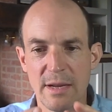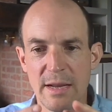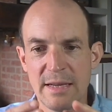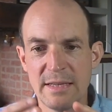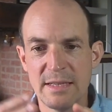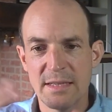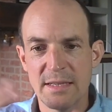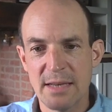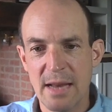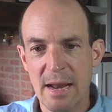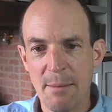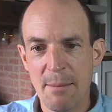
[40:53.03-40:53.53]

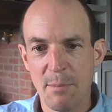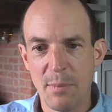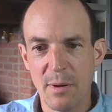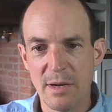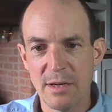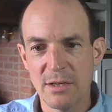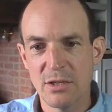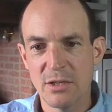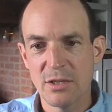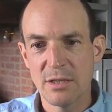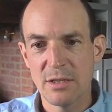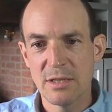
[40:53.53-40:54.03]

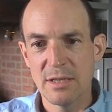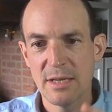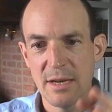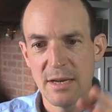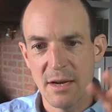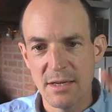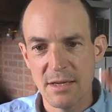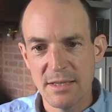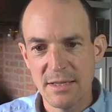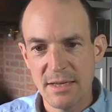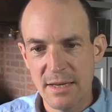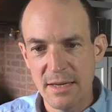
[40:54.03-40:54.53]
established
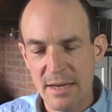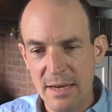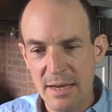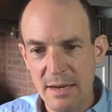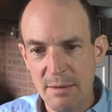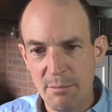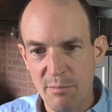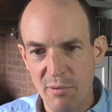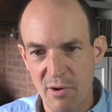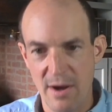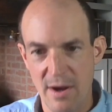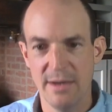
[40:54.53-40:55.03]
CI/CD
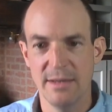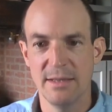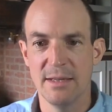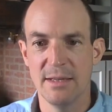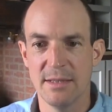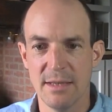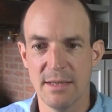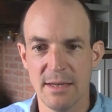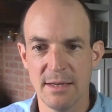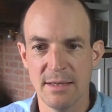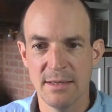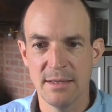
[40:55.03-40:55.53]

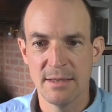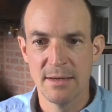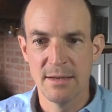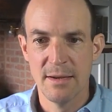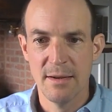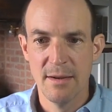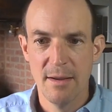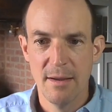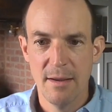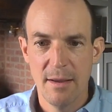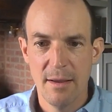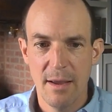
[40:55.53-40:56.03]
practices
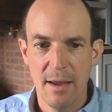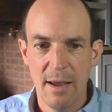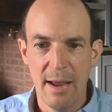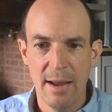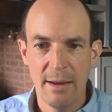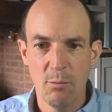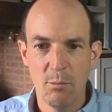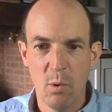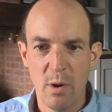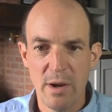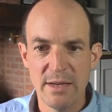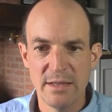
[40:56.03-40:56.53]

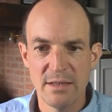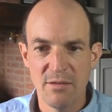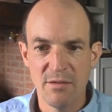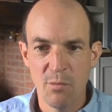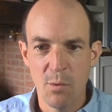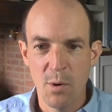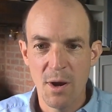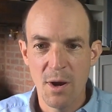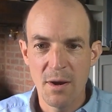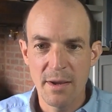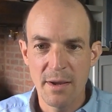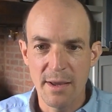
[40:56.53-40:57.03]
and ways of
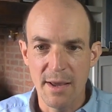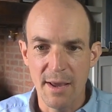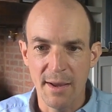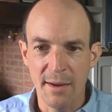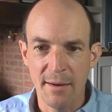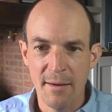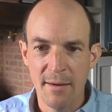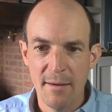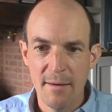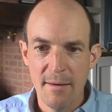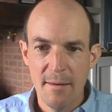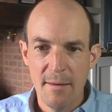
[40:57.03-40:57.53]
working,